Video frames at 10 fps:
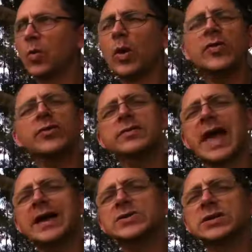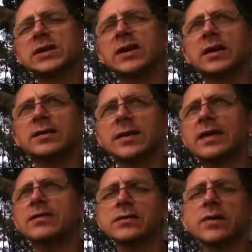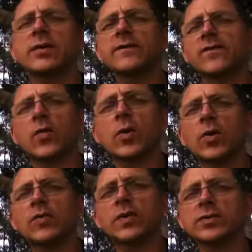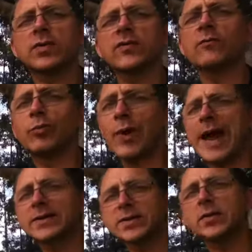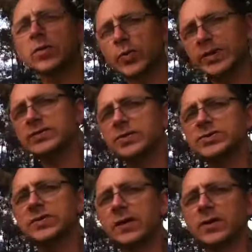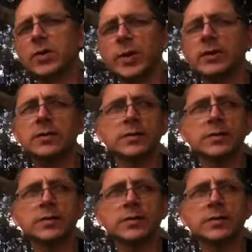whether it's actually necessary for the sort of practical research that you're doing.